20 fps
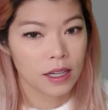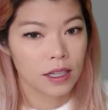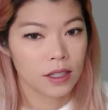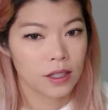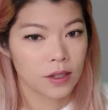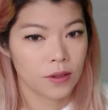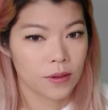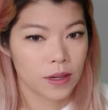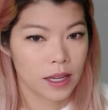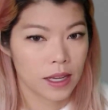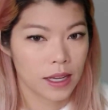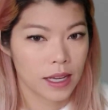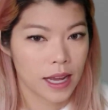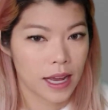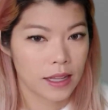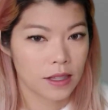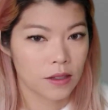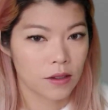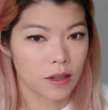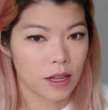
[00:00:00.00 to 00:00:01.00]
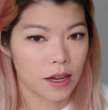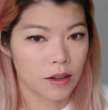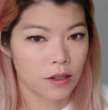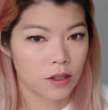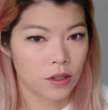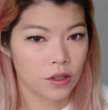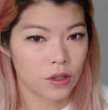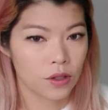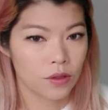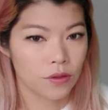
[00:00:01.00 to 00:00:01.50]
so we can cancel out
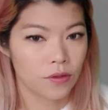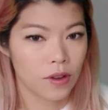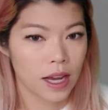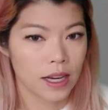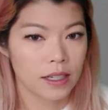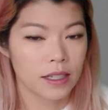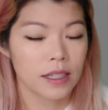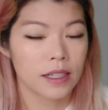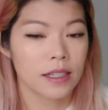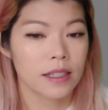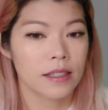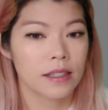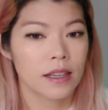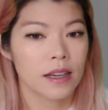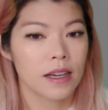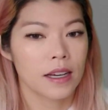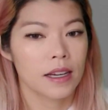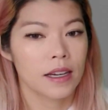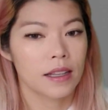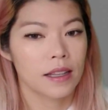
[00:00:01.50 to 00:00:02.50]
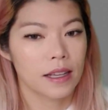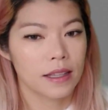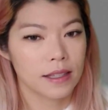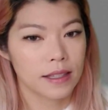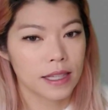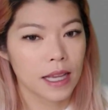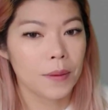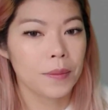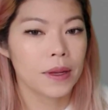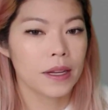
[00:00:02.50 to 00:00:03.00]
those two factors. Then
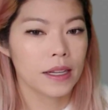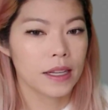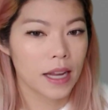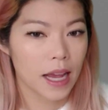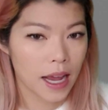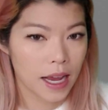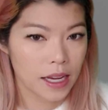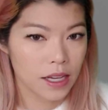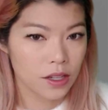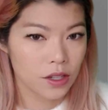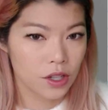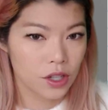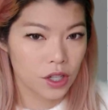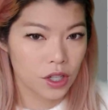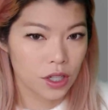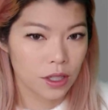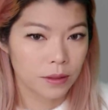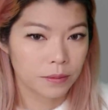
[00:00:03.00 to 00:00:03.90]
sub in h.